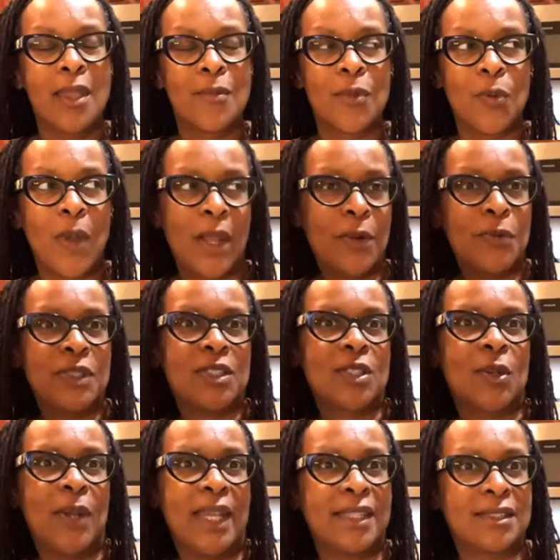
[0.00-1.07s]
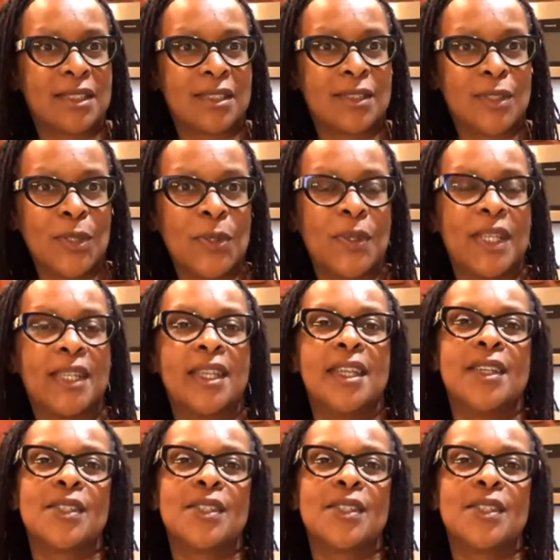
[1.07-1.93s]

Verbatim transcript: but why don't we just go ahead and just do it